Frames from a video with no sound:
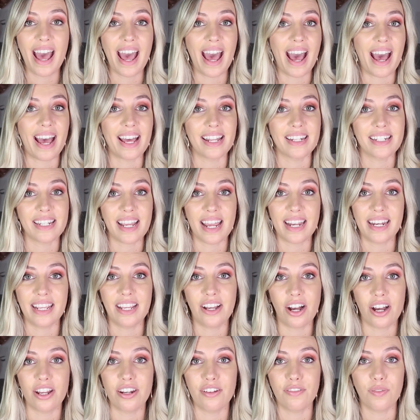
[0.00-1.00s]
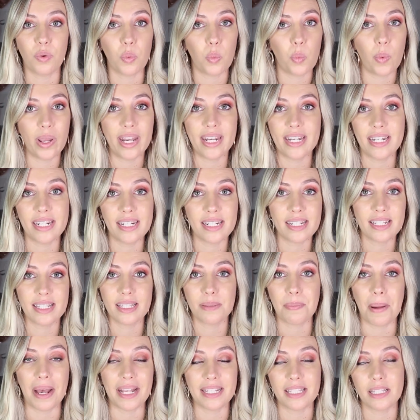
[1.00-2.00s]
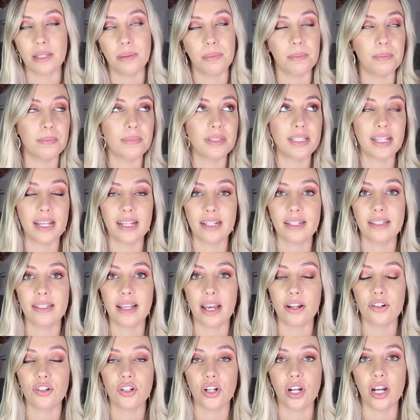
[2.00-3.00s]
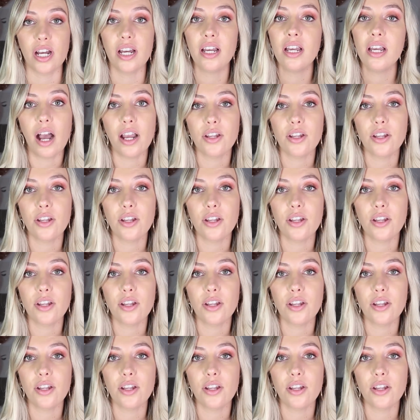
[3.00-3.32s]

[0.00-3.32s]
and any kind of wind spasms, etc.